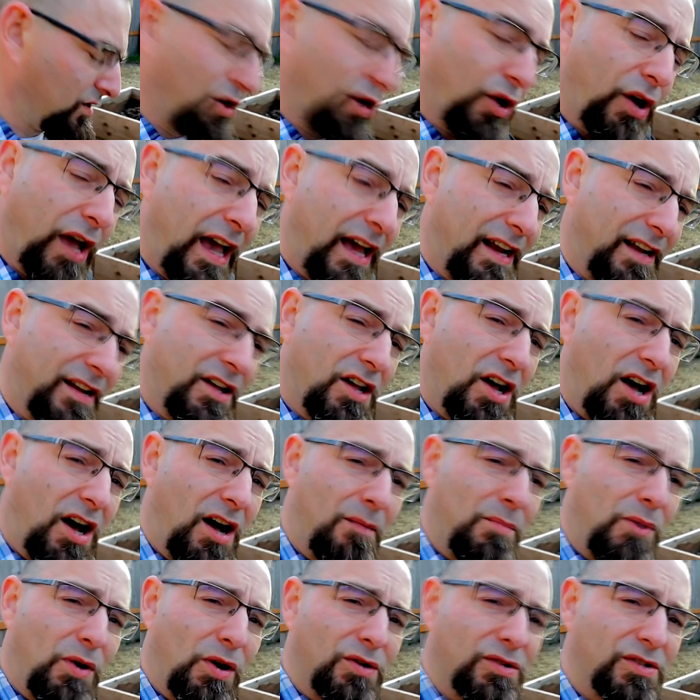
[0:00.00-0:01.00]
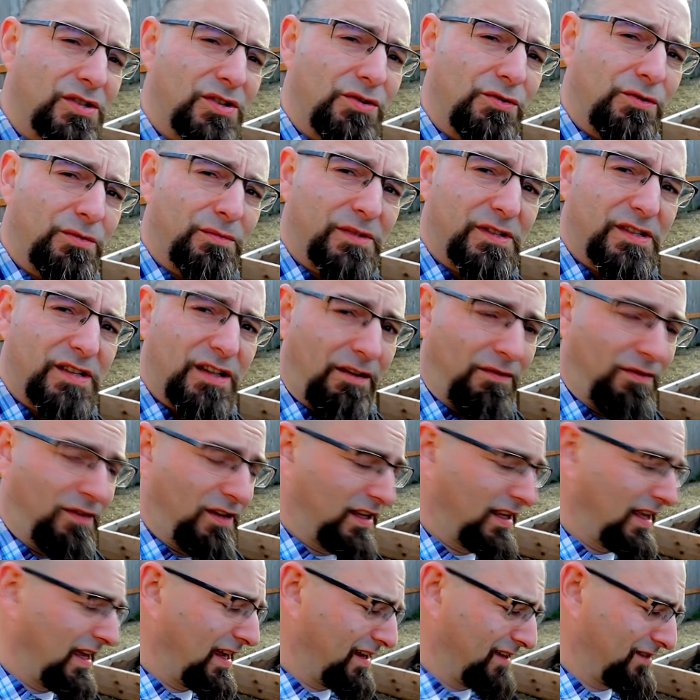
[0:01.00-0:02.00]
adding compost to them and stuff
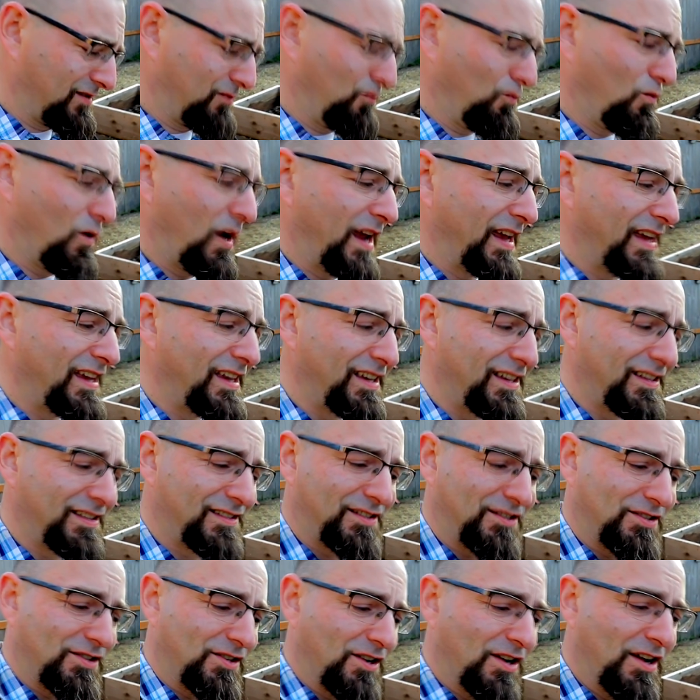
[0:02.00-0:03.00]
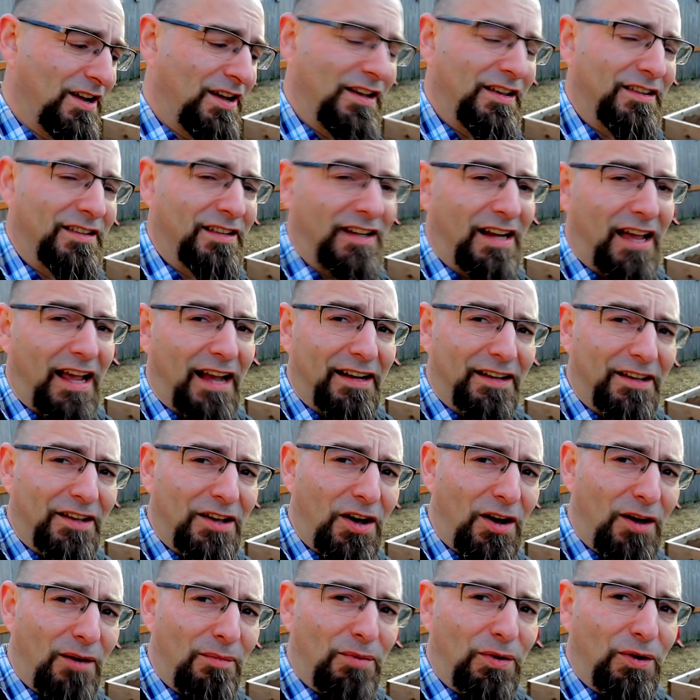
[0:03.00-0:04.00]
like that is way easier than adding
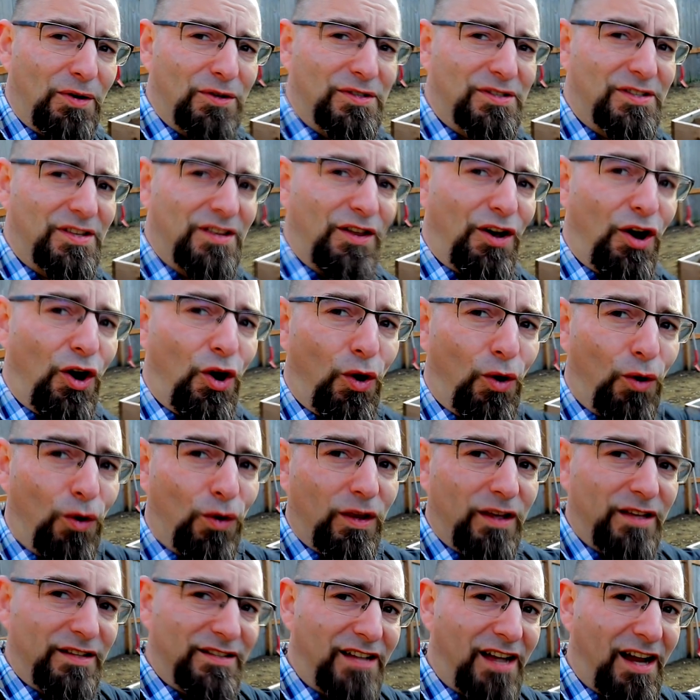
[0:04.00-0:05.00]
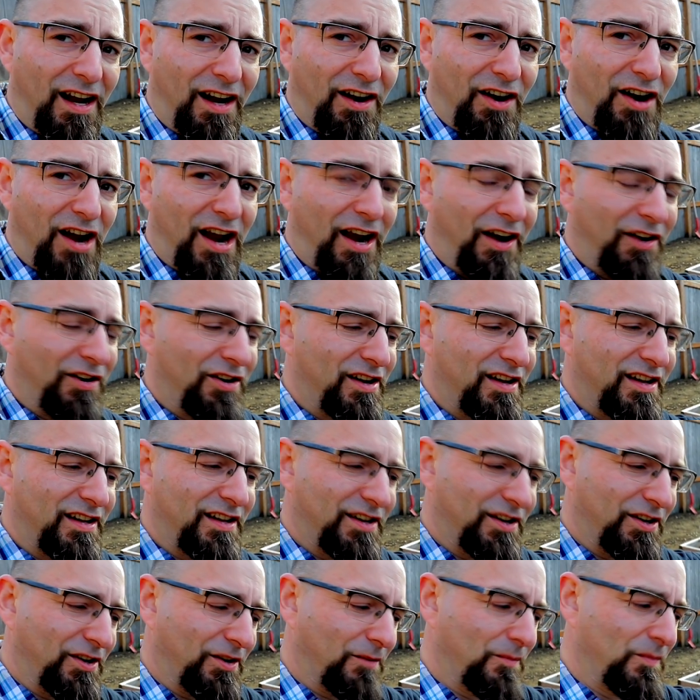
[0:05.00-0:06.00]
compost to the whole entire area
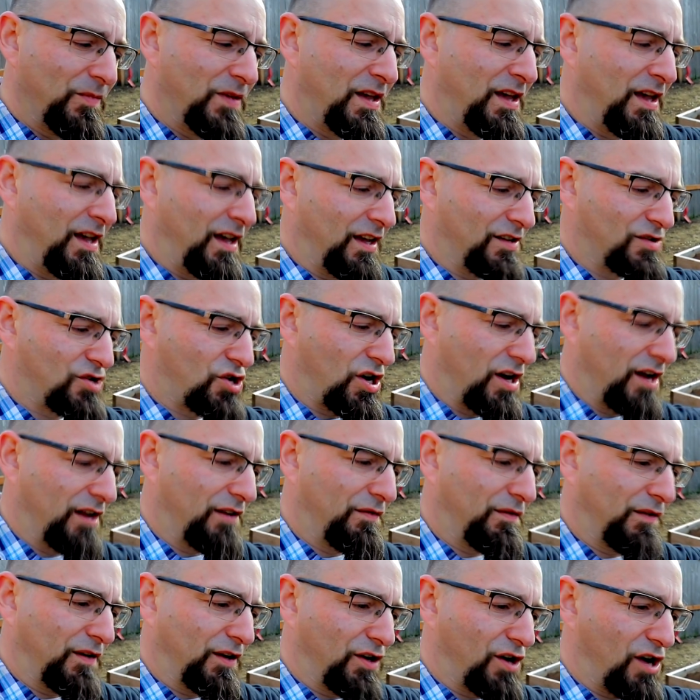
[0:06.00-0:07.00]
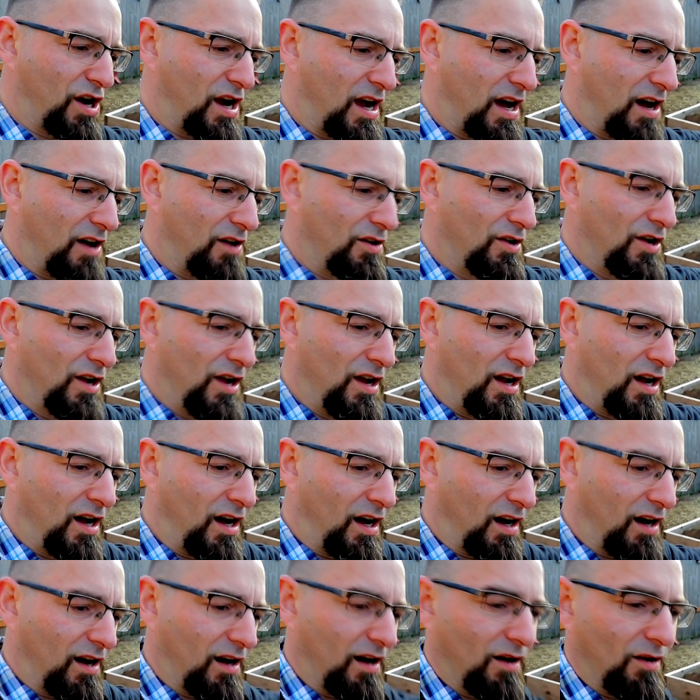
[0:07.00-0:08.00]
here and trying to figure out
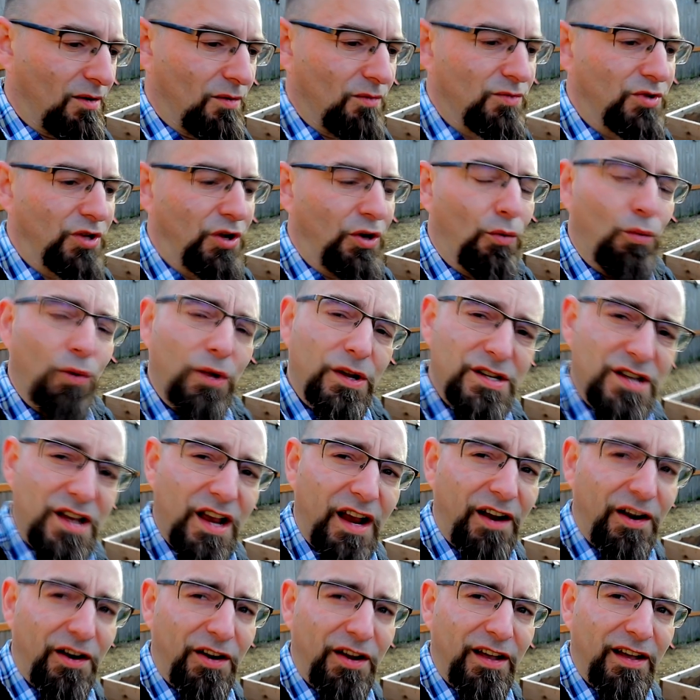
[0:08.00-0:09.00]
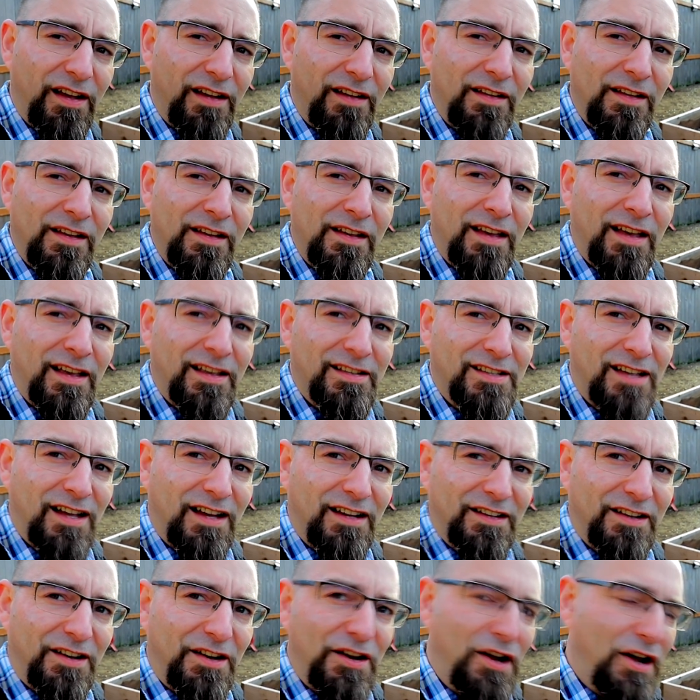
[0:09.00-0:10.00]
which area has
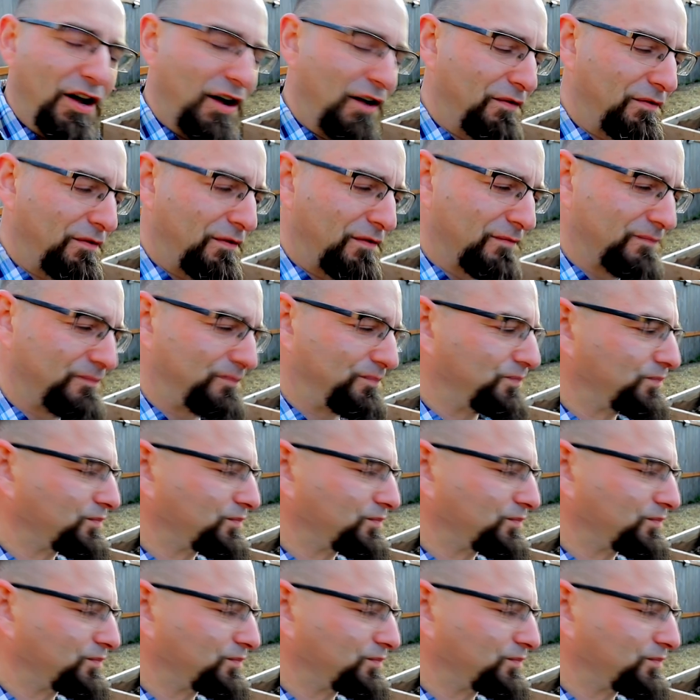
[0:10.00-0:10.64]
gotten enough,